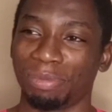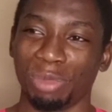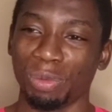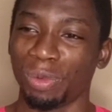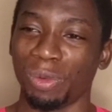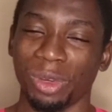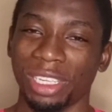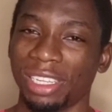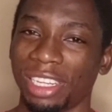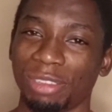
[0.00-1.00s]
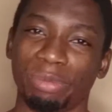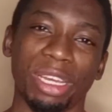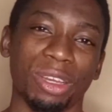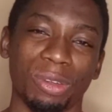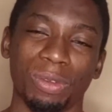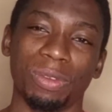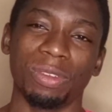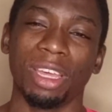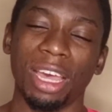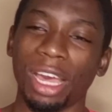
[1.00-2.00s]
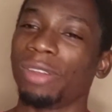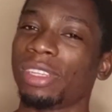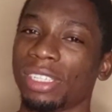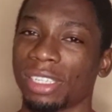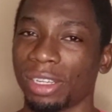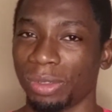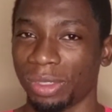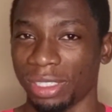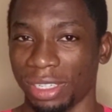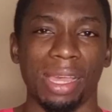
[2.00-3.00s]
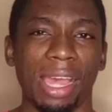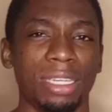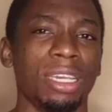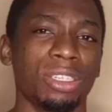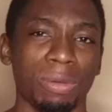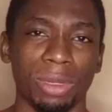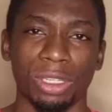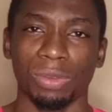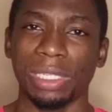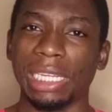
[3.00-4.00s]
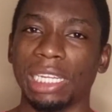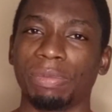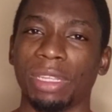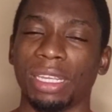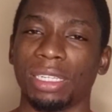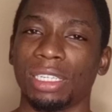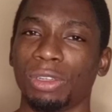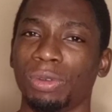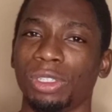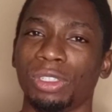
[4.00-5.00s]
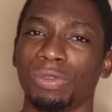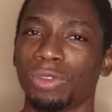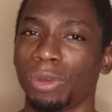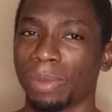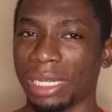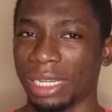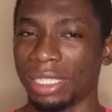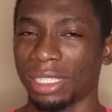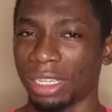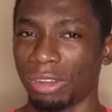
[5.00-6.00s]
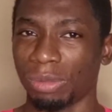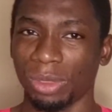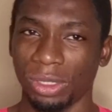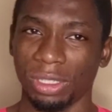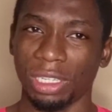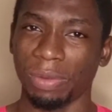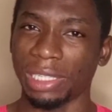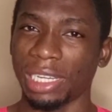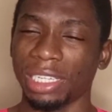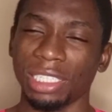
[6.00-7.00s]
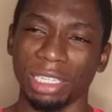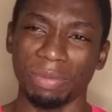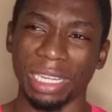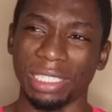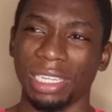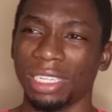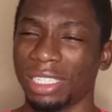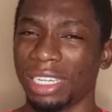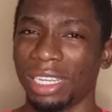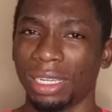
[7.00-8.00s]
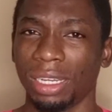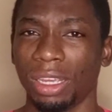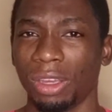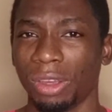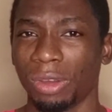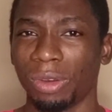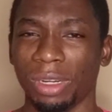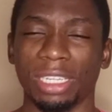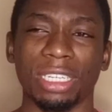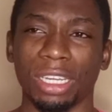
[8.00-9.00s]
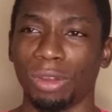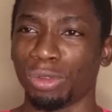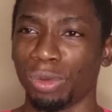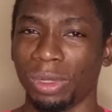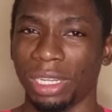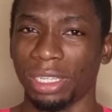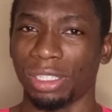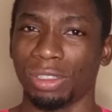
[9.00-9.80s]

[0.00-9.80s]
people working at the bank know how things are done. And yeah, someone else was telling me that he couldn't even upgrade his account because they were telling him that he needed current account holders